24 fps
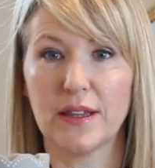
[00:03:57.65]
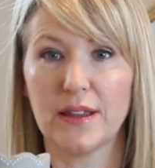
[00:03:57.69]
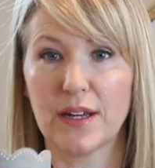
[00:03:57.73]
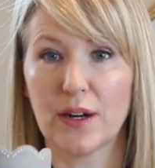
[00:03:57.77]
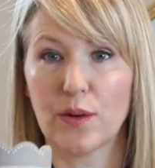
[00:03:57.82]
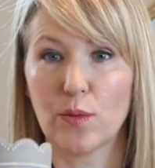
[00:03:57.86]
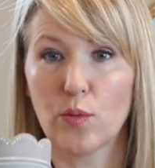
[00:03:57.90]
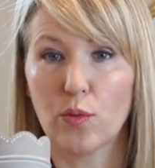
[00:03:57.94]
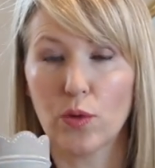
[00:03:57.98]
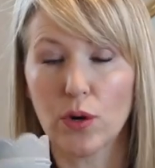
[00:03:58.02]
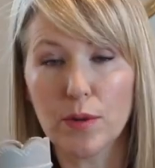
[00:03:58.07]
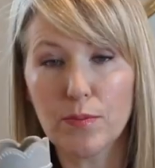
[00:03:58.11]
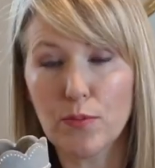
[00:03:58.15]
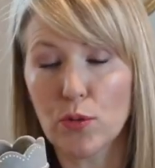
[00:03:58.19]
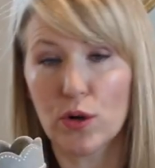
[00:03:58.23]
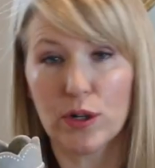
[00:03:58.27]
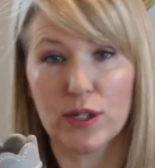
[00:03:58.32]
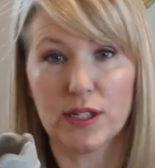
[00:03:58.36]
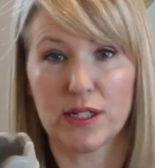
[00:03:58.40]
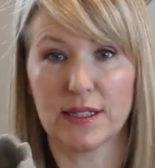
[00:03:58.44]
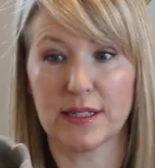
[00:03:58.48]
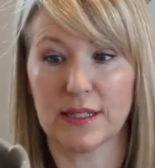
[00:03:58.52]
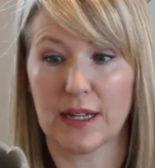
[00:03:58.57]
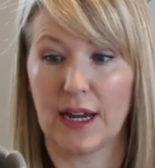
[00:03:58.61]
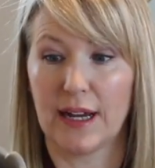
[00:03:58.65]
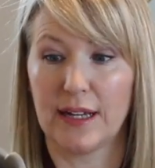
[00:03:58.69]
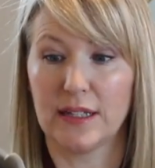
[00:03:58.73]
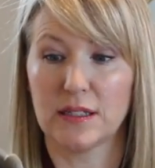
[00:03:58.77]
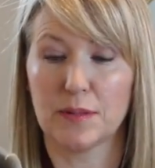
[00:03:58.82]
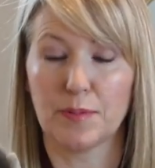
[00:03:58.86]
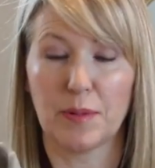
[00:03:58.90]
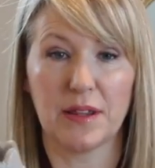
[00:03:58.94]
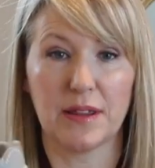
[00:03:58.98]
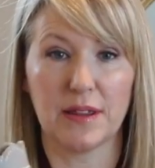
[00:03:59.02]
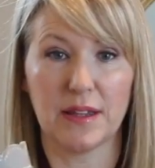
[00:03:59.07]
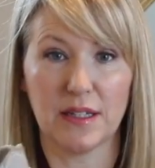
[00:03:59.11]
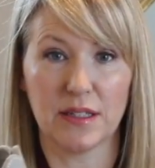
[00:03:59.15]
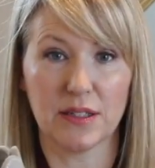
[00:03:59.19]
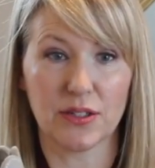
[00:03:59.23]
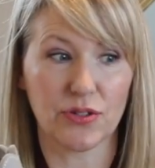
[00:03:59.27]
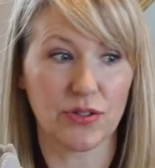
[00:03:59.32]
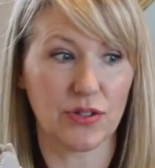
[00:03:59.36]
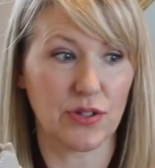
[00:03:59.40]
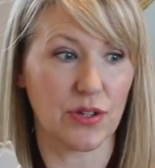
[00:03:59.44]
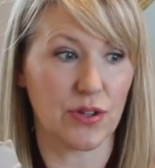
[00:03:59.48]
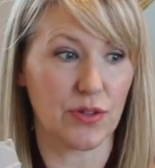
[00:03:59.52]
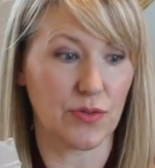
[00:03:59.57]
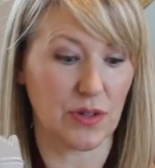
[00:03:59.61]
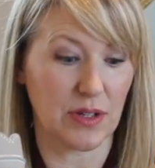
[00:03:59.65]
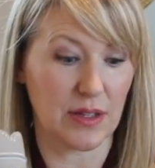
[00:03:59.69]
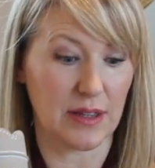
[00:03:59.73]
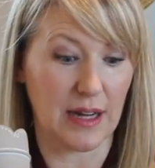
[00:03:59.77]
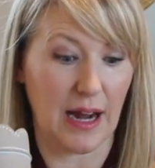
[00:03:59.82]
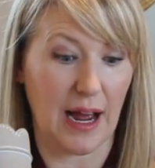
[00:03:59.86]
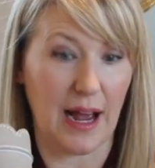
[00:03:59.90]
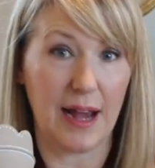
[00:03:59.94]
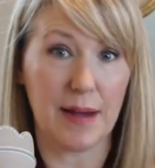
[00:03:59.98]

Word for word: There were more designs, but these are the three that